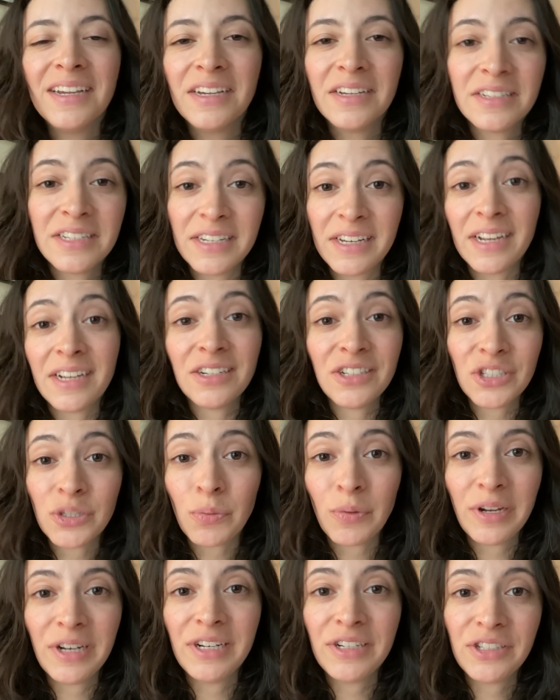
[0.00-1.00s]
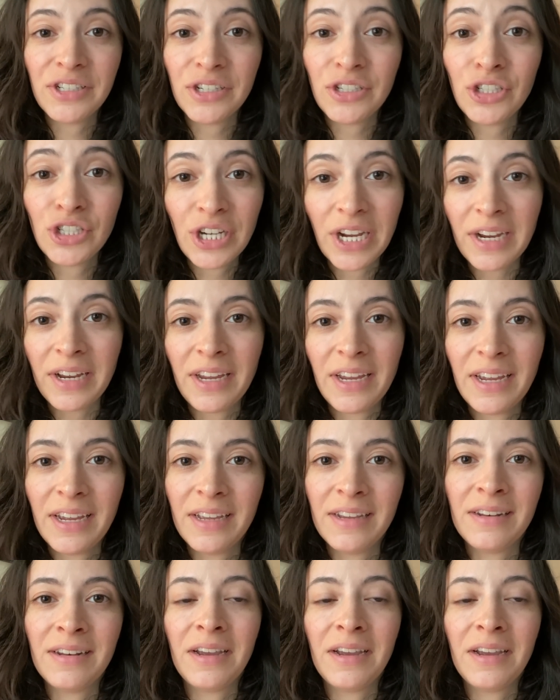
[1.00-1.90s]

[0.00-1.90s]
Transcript: Today I just wanted to check in.